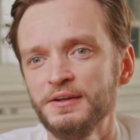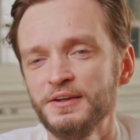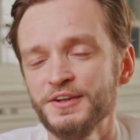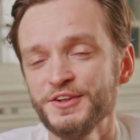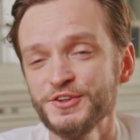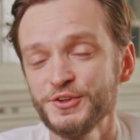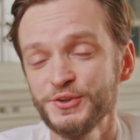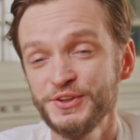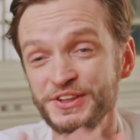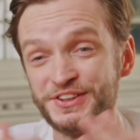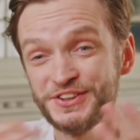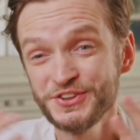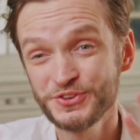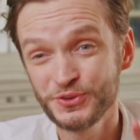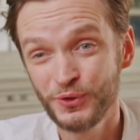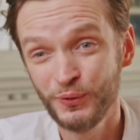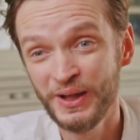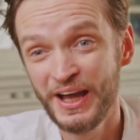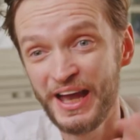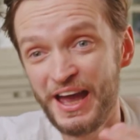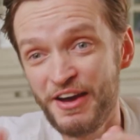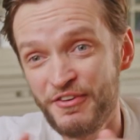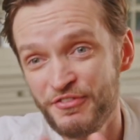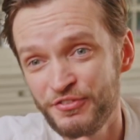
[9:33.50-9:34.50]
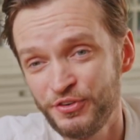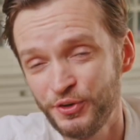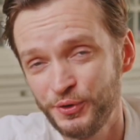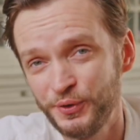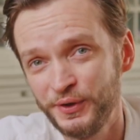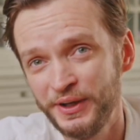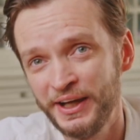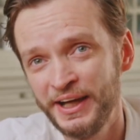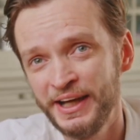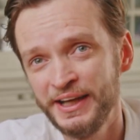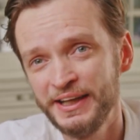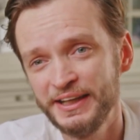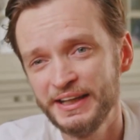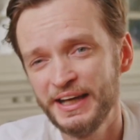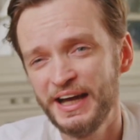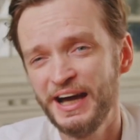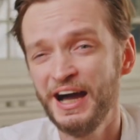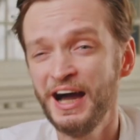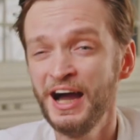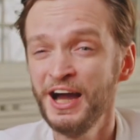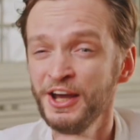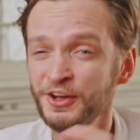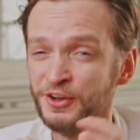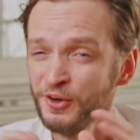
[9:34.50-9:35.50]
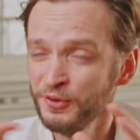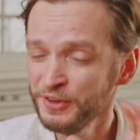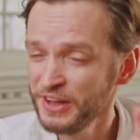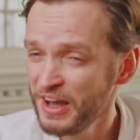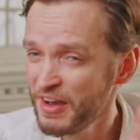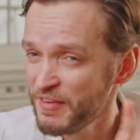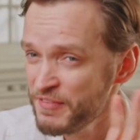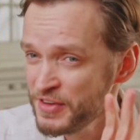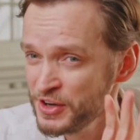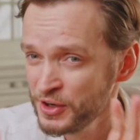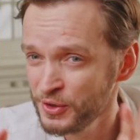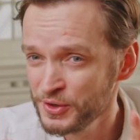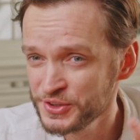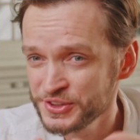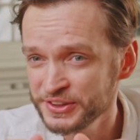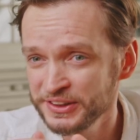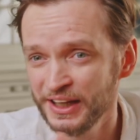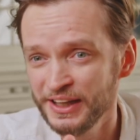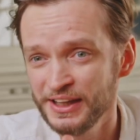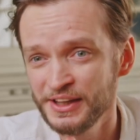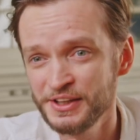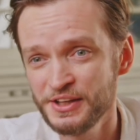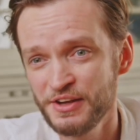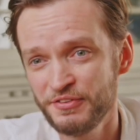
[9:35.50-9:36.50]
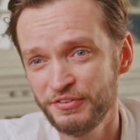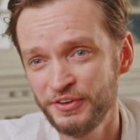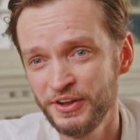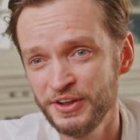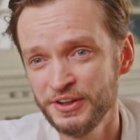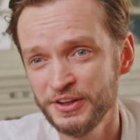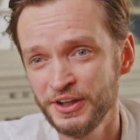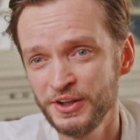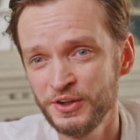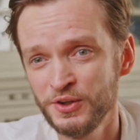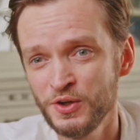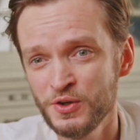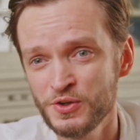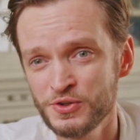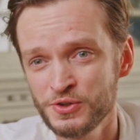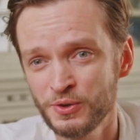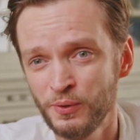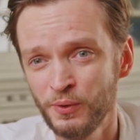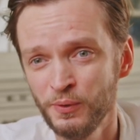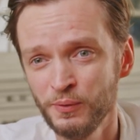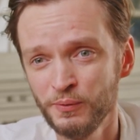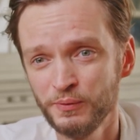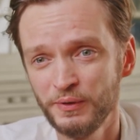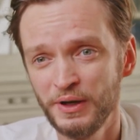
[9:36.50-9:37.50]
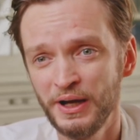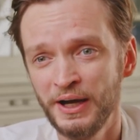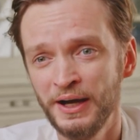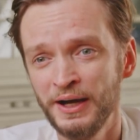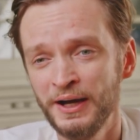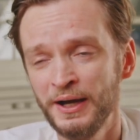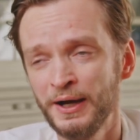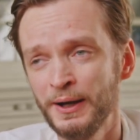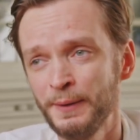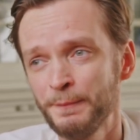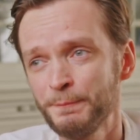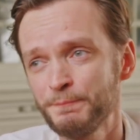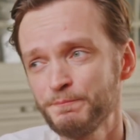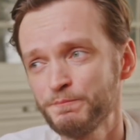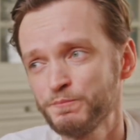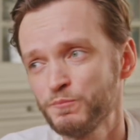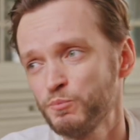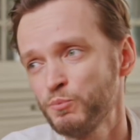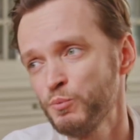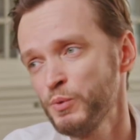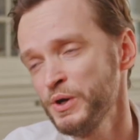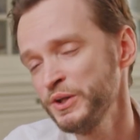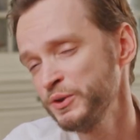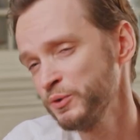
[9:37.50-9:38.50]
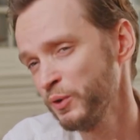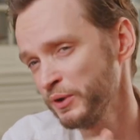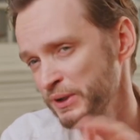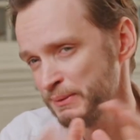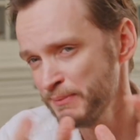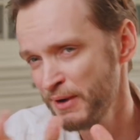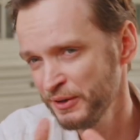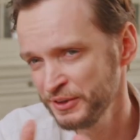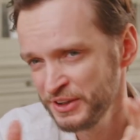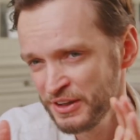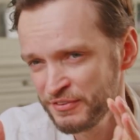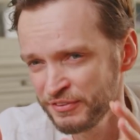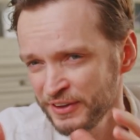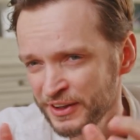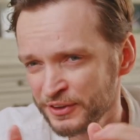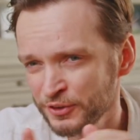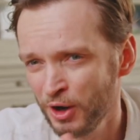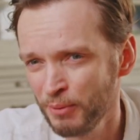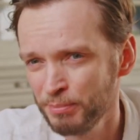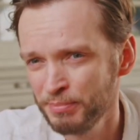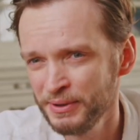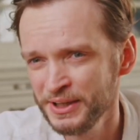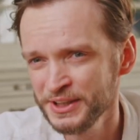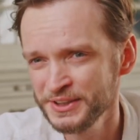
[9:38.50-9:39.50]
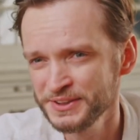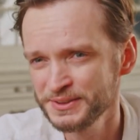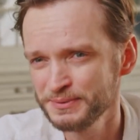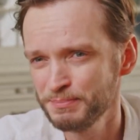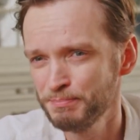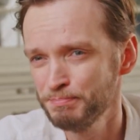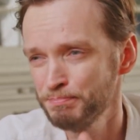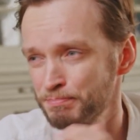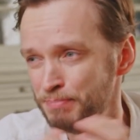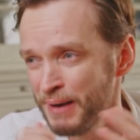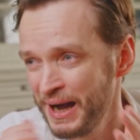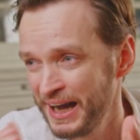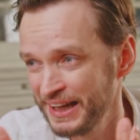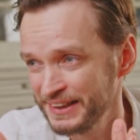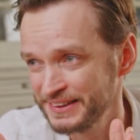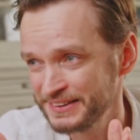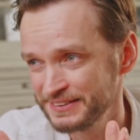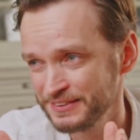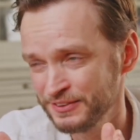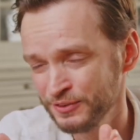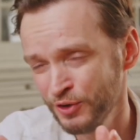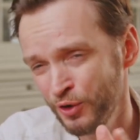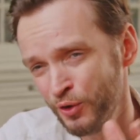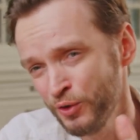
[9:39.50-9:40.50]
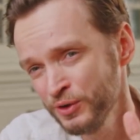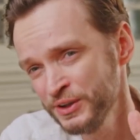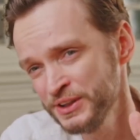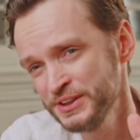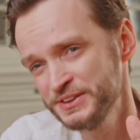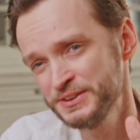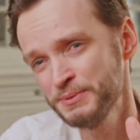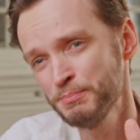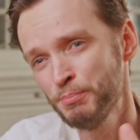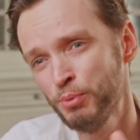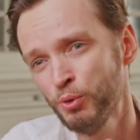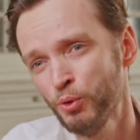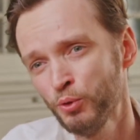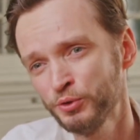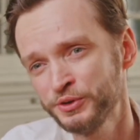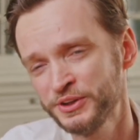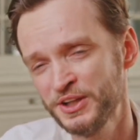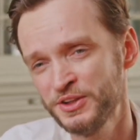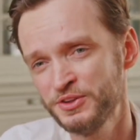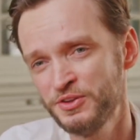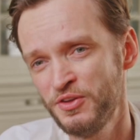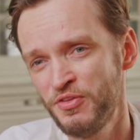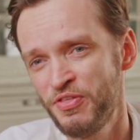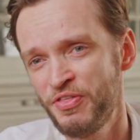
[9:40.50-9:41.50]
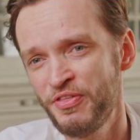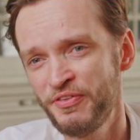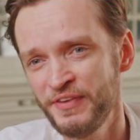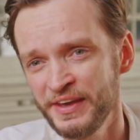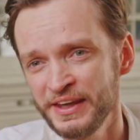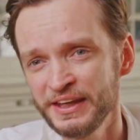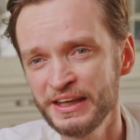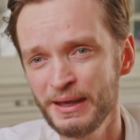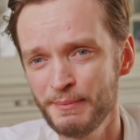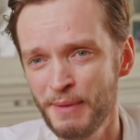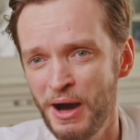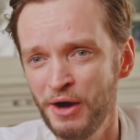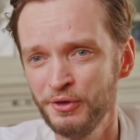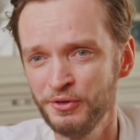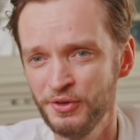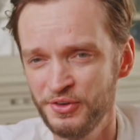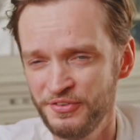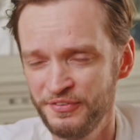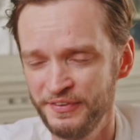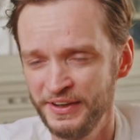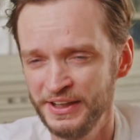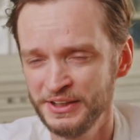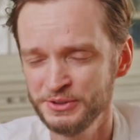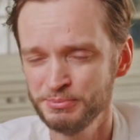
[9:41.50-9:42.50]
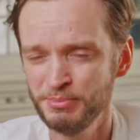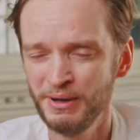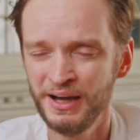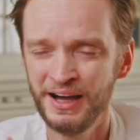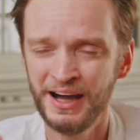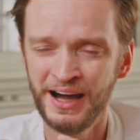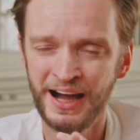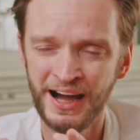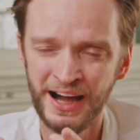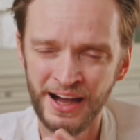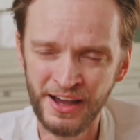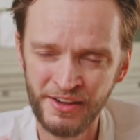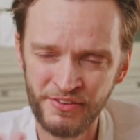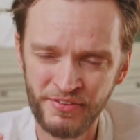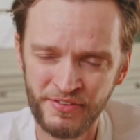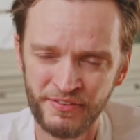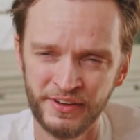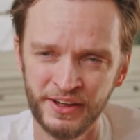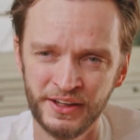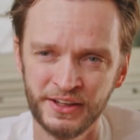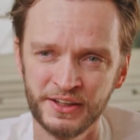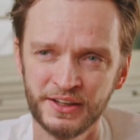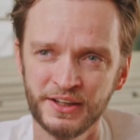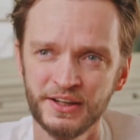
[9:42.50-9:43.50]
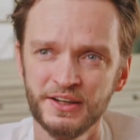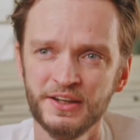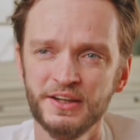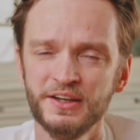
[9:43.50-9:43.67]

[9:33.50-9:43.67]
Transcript: So this is all I have for today. I know that video is slightly different than usual. We talked about different topics, but not only it's important to think about those things, but I think